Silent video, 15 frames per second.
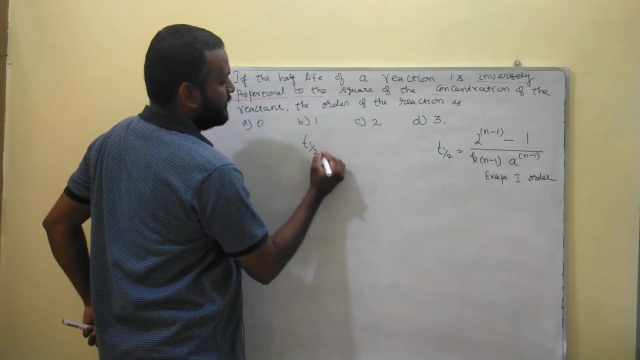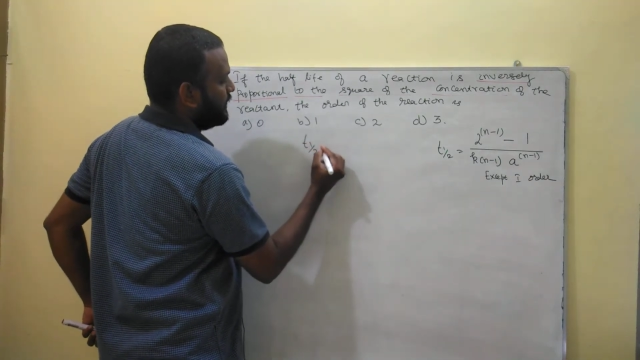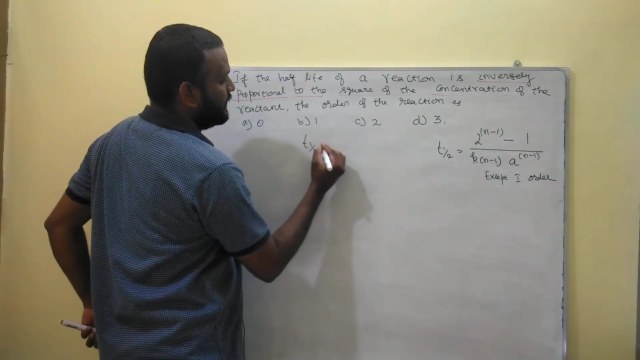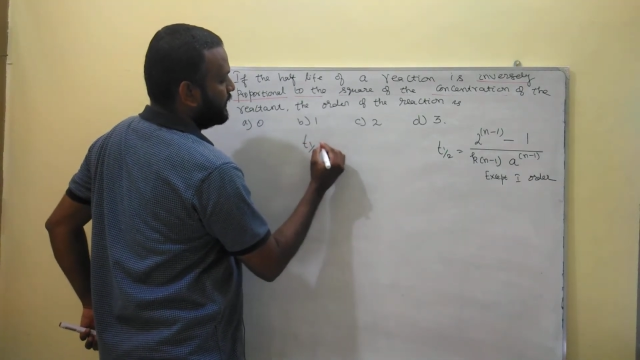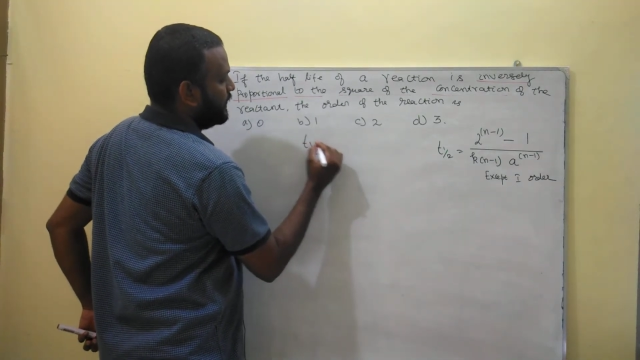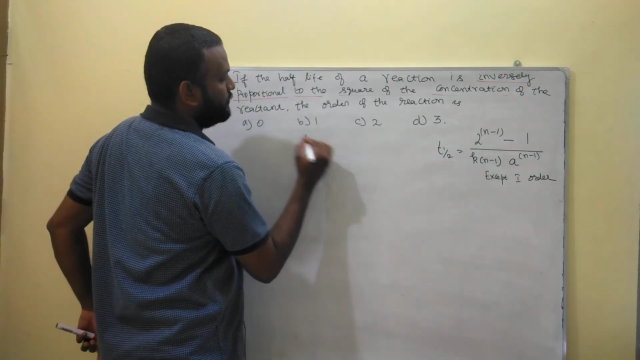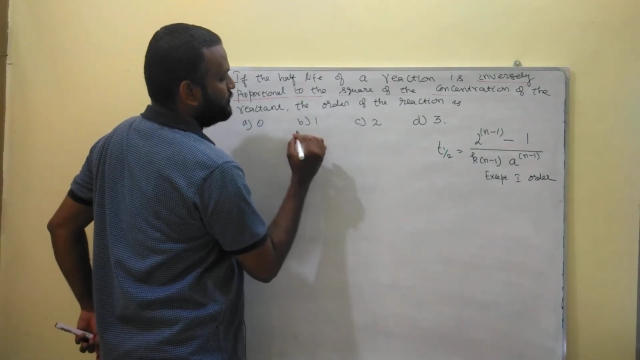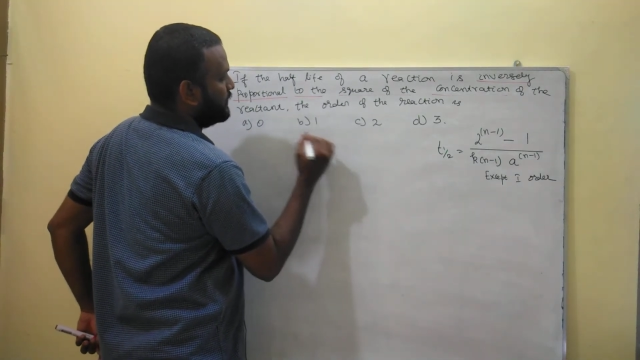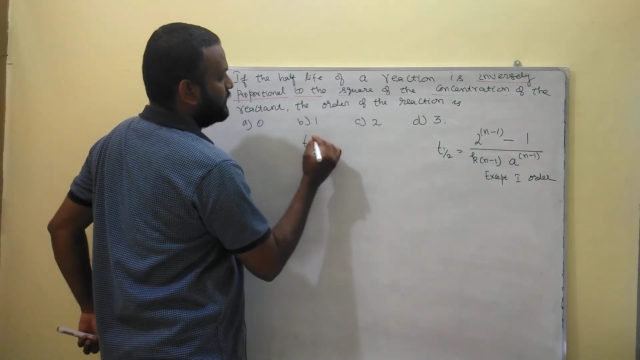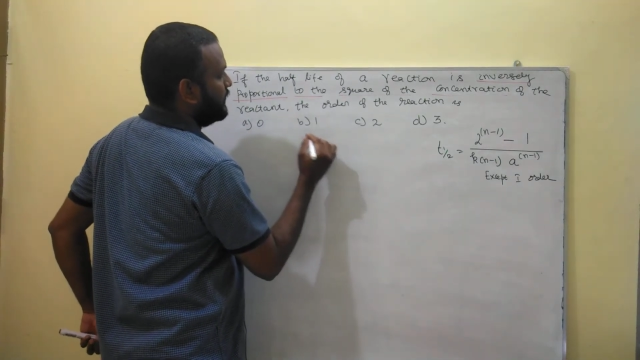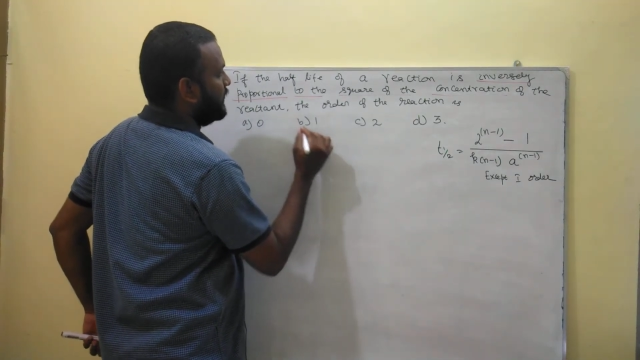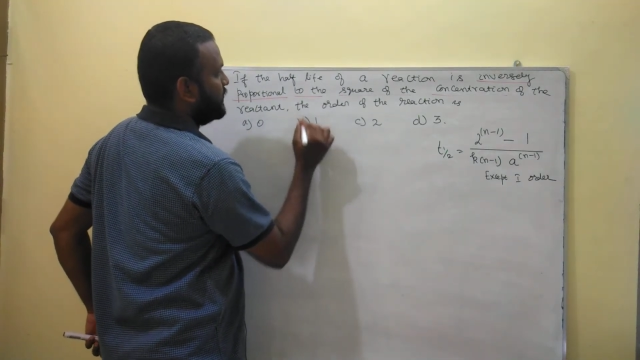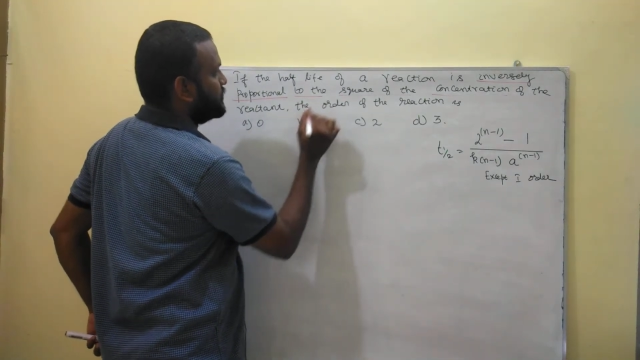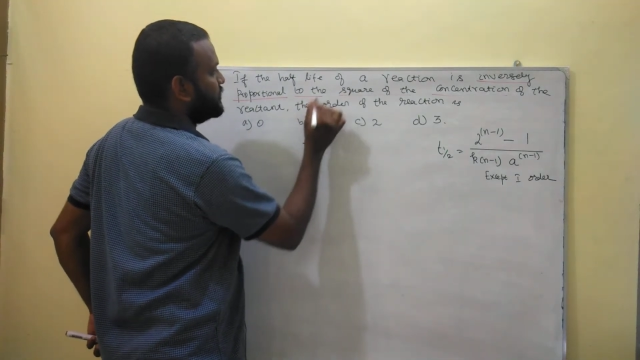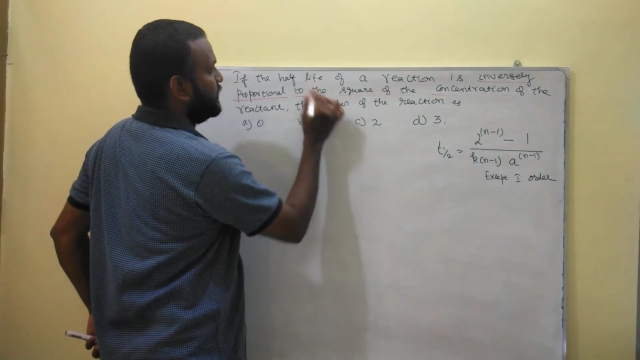arrive the
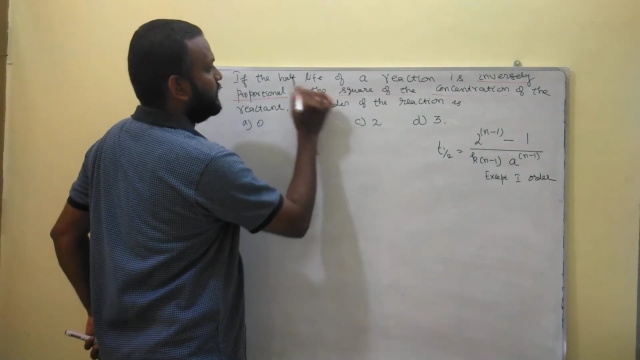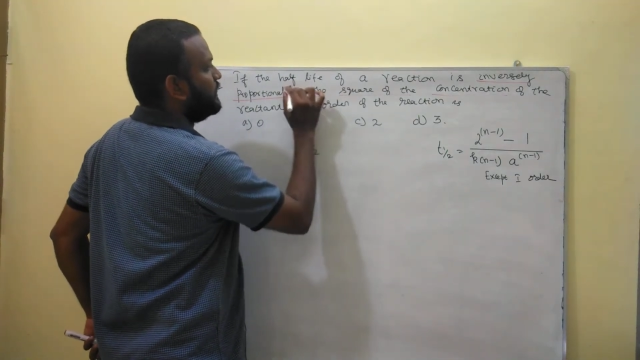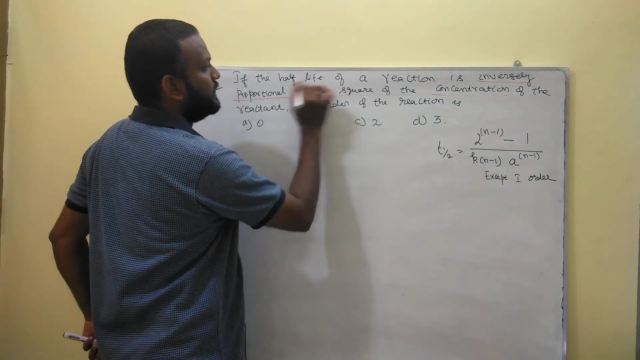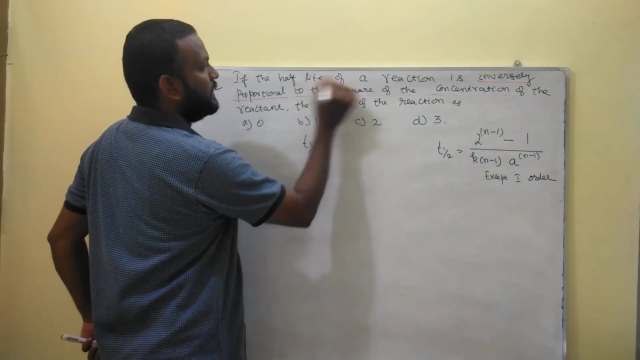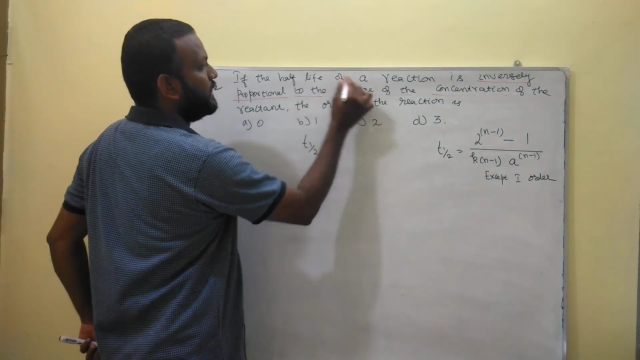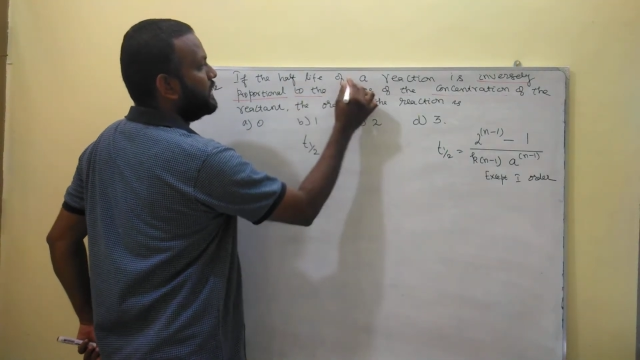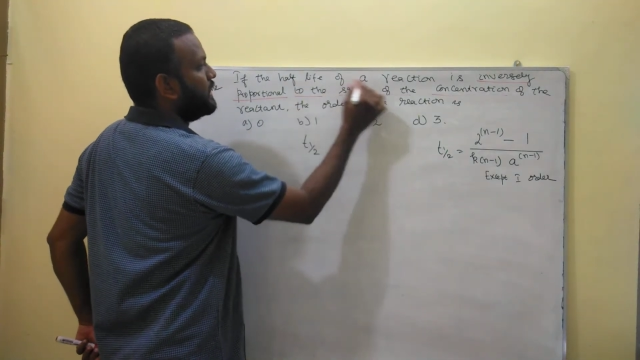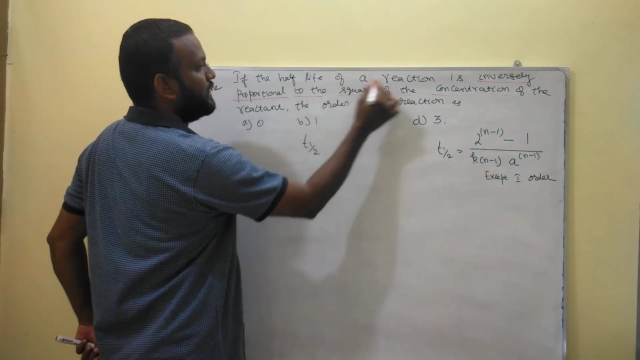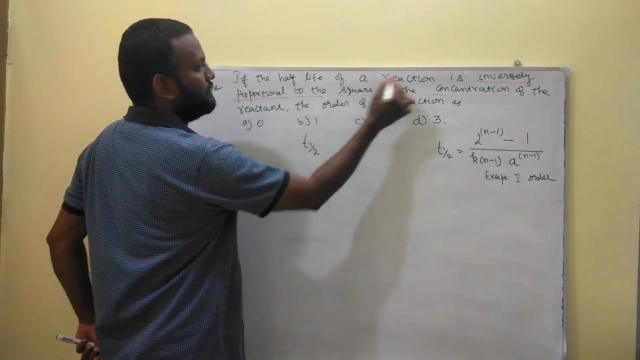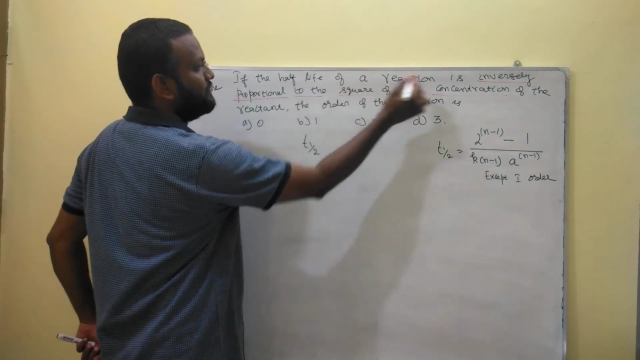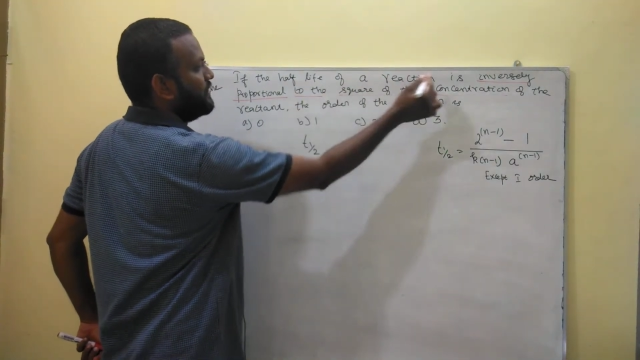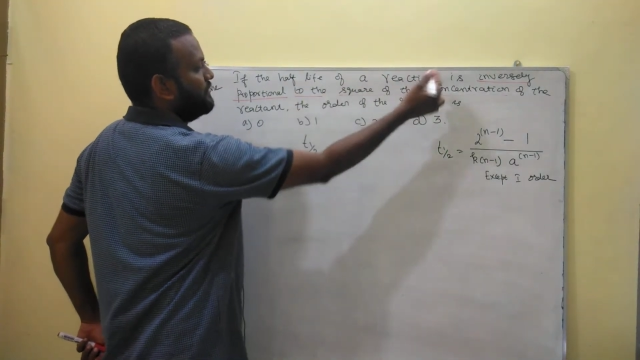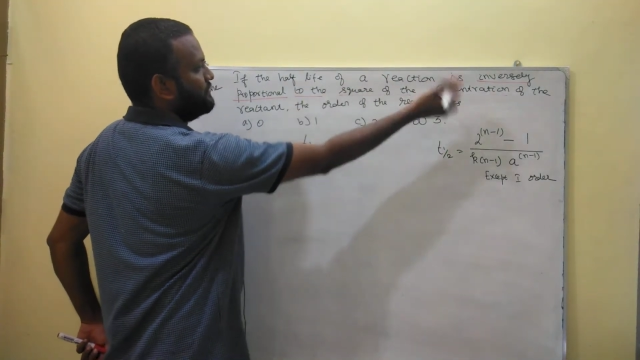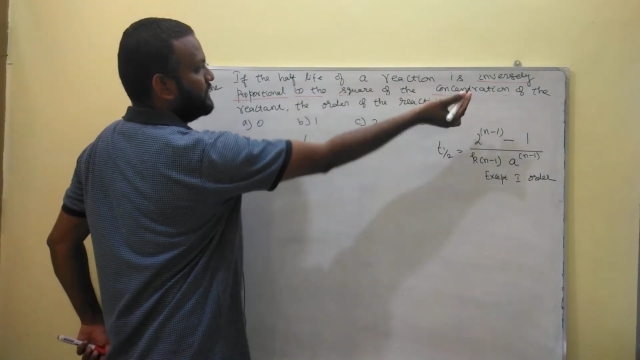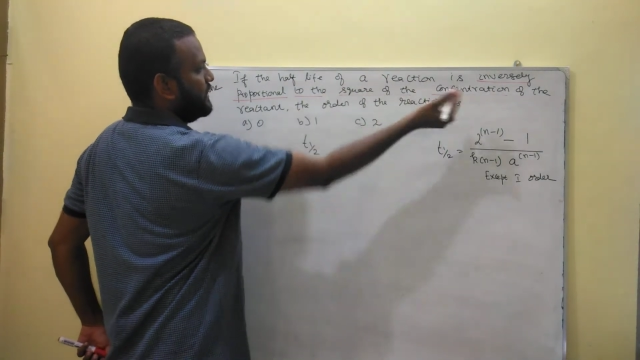relation T half of the